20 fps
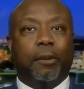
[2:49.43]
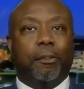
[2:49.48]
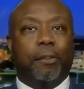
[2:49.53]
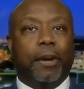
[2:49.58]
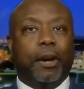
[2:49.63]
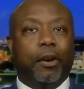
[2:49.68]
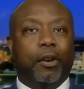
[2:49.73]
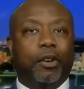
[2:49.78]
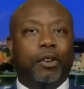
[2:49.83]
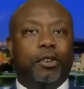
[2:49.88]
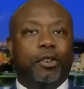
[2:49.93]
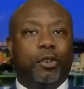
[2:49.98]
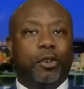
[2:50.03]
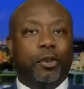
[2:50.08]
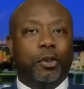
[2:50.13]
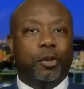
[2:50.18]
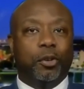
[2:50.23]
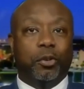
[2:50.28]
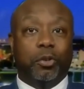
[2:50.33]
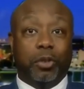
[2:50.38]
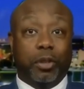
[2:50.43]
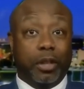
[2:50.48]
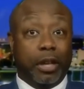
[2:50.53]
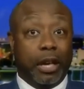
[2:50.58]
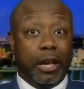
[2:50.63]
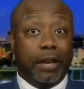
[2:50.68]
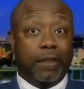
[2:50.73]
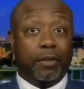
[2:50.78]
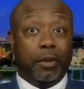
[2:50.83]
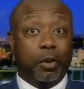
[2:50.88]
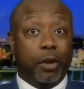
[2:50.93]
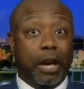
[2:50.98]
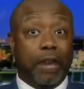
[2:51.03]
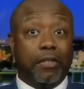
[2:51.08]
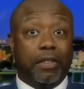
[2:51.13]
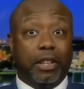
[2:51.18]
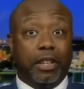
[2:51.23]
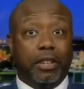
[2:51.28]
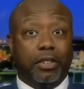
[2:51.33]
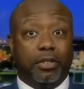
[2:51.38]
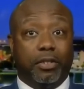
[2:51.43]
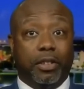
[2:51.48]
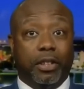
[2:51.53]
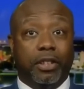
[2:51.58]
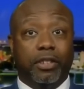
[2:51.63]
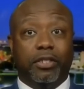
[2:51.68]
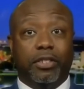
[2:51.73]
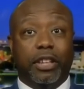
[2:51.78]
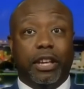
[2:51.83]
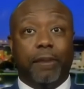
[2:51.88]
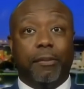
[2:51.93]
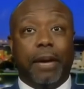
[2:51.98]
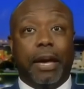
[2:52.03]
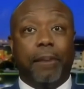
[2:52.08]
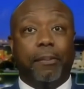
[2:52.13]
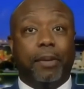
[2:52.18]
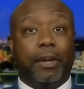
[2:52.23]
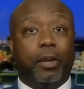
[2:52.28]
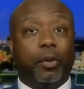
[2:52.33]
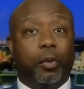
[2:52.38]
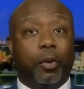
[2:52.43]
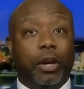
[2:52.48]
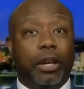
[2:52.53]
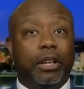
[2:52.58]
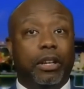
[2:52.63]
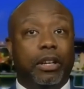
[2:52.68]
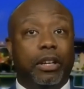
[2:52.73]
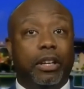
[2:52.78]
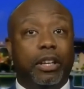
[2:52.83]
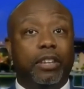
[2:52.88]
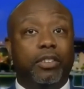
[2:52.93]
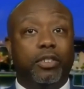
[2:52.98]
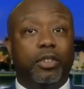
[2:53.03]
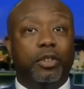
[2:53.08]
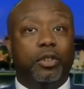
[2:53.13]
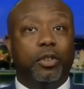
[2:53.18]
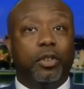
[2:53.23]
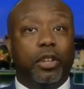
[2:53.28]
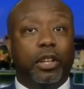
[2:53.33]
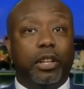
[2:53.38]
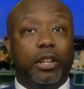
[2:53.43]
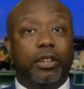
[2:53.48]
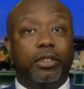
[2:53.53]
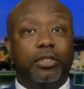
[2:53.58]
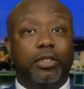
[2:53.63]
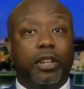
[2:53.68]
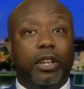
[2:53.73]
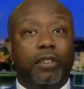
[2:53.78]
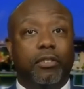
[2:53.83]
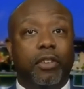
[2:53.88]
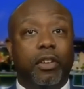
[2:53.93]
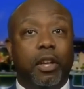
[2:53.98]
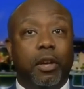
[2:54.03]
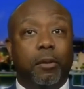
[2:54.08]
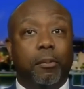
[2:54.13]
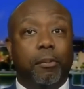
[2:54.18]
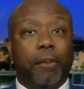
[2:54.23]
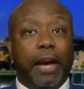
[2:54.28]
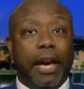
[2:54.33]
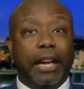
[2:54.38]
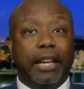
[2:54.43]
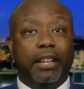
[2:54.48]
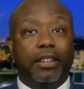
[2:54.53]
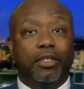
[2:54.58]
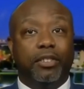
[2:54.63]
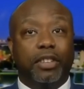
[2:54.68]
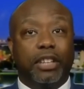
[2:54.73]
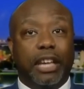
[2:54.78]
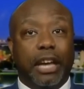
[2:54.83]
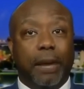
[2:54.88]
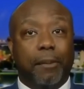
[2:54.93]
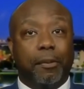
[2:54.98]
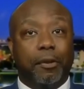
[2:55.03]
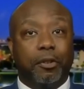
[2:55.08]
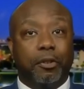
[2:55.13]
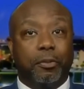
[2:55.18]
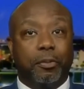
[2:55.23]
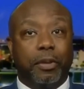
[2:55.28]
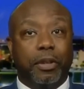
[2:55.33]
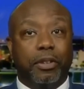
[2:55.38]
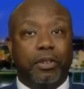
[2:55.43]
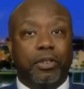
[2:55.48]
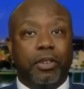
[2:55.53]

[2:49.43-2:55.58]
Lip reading: compare it to, if you have a list, Lindsay, I'm happy to wait and listen to the list of Biden's accomplishments.